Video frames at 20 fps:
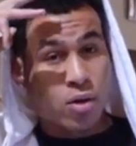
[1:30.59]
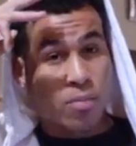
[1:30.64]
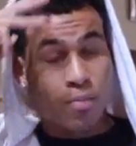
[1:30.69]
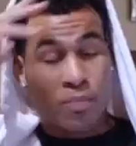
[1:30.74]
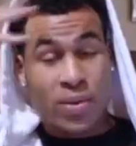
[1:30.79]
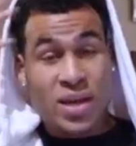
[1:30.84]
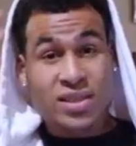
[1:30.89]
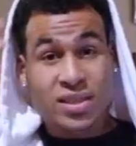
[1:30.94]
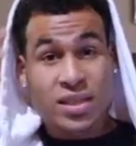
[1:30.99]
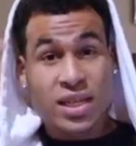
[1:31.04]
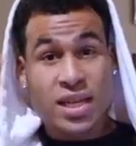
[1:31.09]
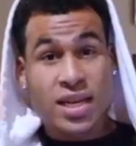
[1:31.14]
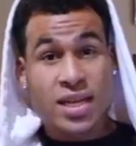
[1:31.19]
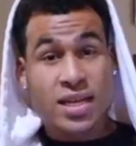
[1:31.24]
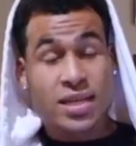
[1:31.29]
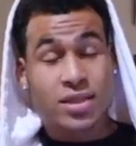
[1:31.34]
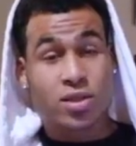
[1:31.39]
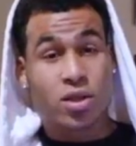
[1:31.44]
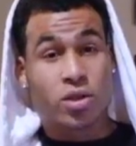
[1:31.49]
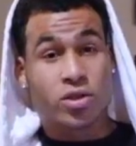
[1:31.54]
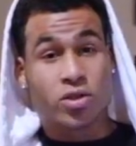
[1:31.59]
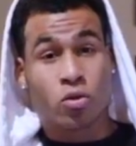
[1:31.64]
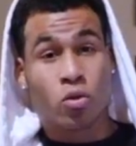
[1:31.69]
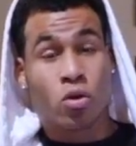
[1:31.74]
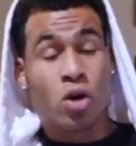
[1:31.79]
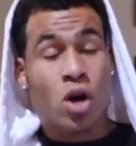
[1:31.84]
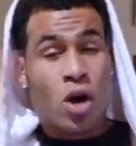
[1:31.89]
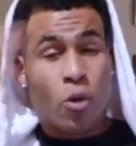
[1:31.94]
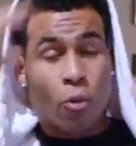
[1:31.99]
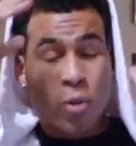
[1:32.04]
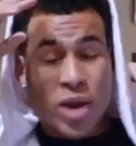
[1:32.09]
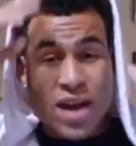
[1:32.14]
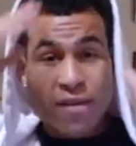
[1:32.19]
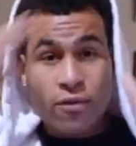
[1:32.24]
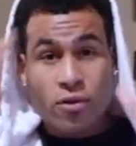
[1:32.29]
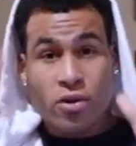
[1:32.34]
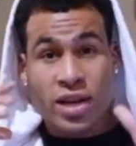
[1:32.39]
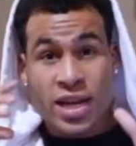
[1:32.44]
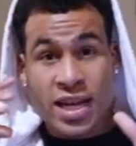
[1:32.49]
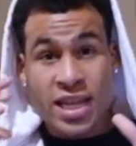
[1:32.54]
business, school,
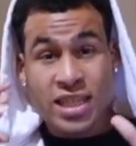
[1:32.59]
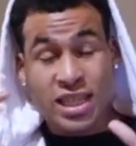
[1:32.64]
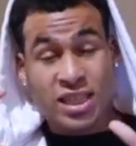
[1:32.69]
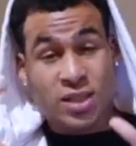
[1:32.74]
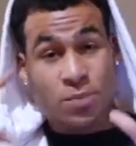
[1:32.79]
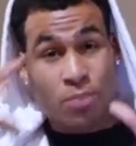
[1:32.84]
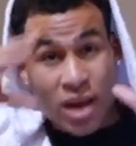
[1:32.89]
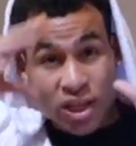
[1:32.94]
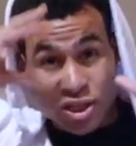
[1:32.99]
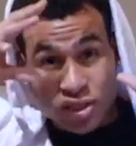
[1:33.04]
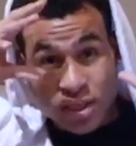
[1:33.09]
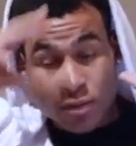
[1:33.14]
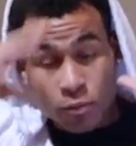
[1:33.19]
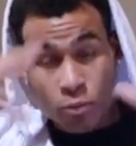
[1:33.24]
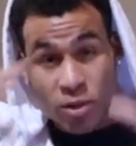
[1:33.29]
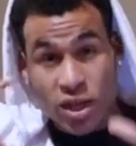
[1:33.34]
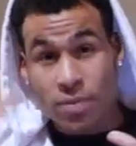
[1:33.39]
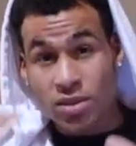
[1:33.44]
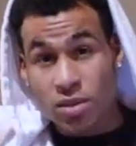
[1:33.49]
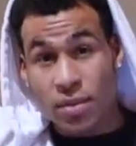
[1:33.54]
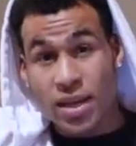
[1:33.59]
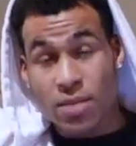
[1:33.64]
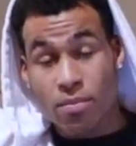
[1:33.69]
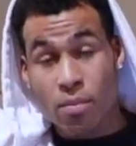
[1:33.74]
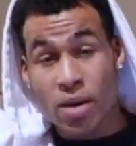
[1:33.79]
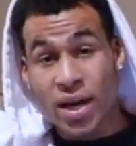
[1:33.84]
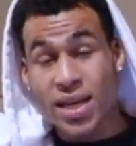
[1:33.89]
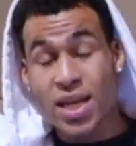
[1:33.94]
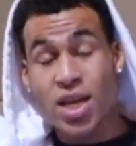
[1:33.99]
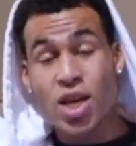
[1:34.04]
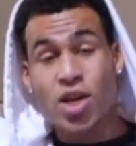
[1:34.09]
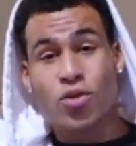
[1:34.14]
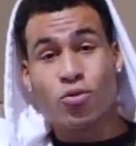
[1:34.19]
whatever it is, especially when it comes to making money,